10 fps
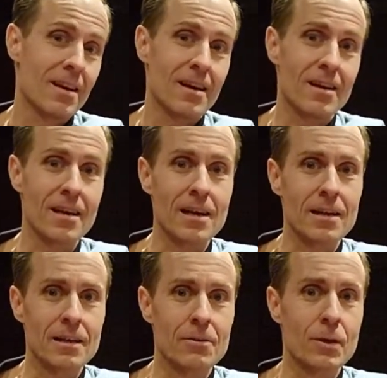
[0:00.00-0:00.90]
I
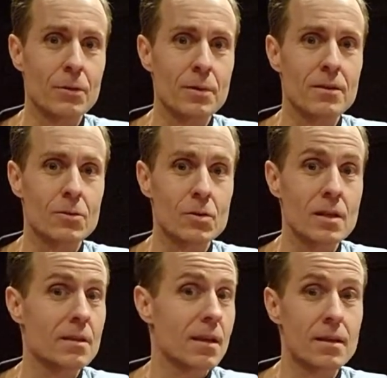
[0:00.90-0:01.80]
highly recommend to
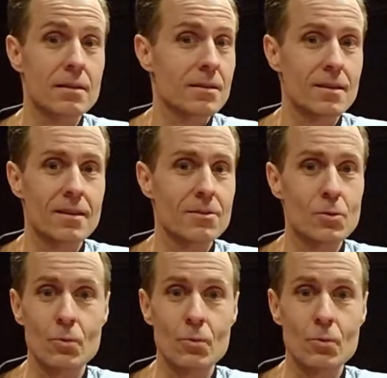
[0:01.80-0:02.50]
see it and to